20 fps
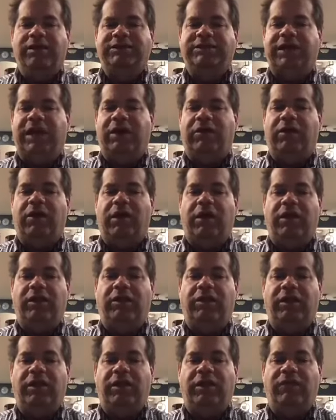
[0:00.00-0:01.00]
Sarah,
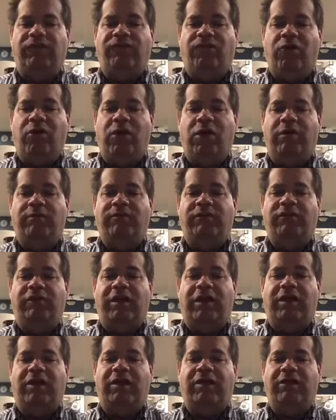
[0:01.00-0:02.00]
the forms
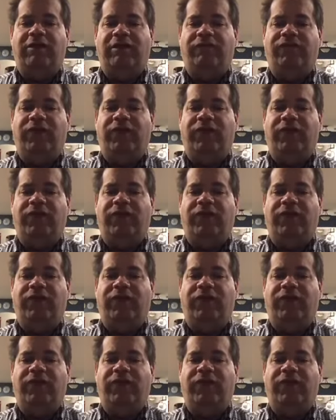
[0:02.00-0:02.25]
that are